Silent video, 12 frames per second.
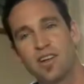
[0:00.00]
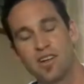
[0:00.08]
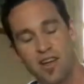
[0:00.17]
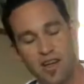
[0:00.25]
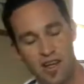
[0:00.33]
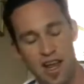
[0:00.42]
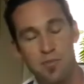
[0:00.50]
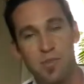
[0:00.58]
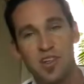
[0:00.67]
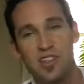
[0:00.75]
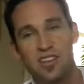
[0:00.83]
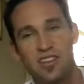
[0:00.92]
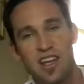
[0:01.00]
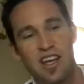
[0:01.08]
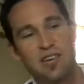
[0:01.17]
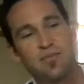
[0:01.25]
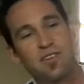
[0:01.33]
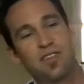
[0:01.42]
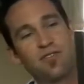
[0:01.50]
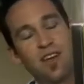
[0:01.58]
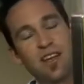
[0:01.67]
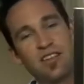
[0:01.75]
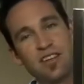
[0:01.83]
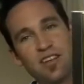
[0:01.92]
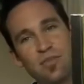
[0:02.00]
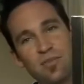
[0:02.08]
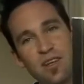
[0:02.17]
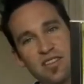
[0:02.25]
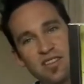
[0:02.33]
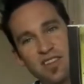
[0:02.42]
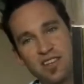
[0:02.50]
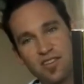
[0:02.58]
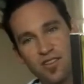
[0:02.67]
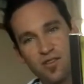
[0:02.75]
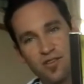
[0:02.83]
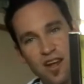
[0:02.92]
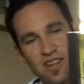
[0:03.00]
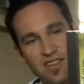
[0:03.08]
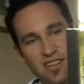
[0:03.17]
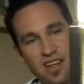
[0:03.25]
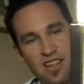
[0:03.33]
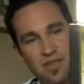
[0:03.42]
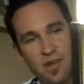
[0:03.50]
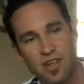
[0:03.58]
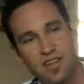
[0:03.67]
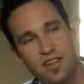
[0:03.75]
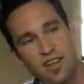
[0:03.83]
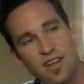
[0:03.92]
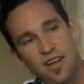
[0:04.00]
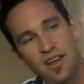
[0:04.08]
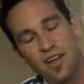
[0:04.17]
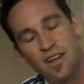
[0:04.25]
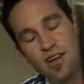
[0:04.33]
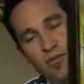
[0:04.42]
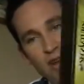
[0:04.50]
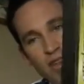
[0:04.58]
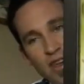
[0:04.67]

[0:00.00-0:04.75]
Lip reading: an ambitious game in the fact that it mixes that sort of fantasy aspect with